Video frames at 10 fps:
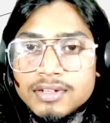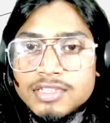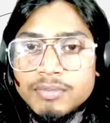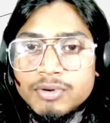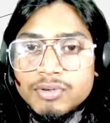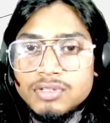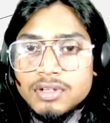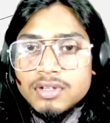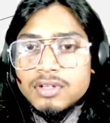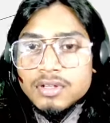Suppose
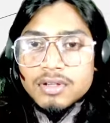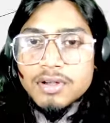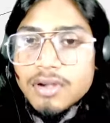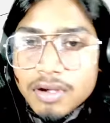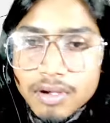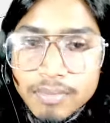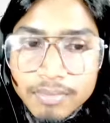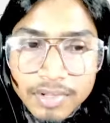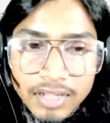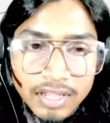
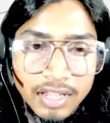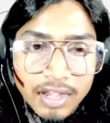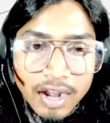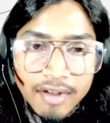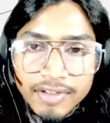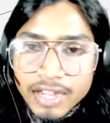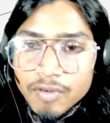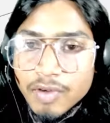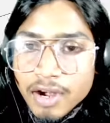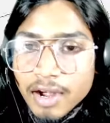here I have
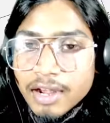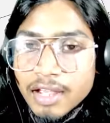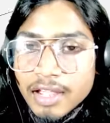taken 1, right?